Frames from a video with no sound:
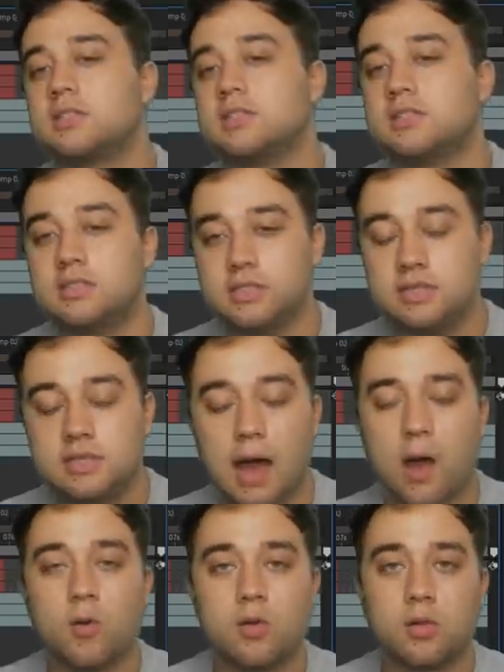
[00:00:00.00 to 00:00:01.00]
to see
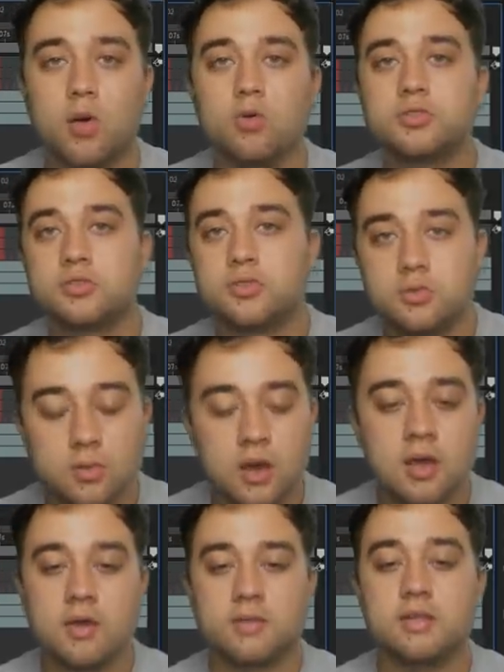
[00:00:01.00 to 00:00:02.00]
how close to
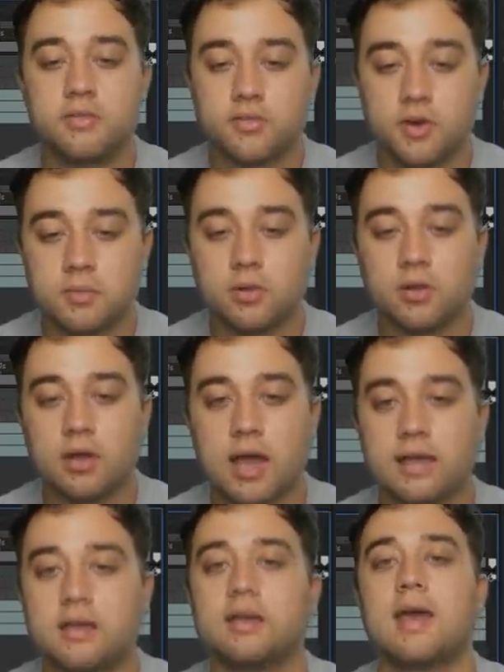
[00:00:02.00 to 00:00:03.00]
the thermal look
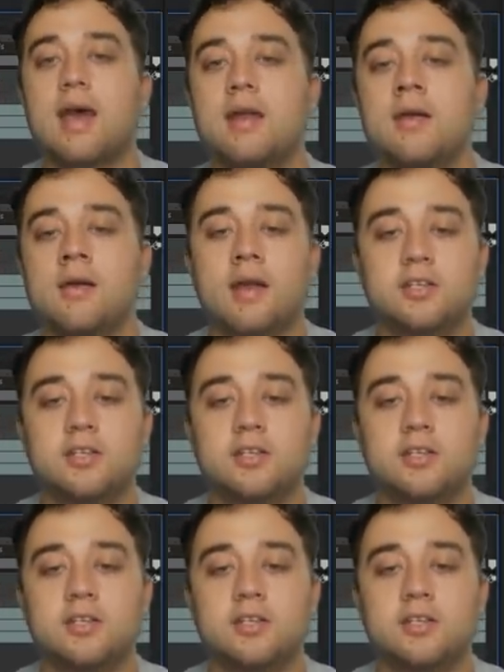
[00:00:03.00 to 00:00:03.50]
I could get.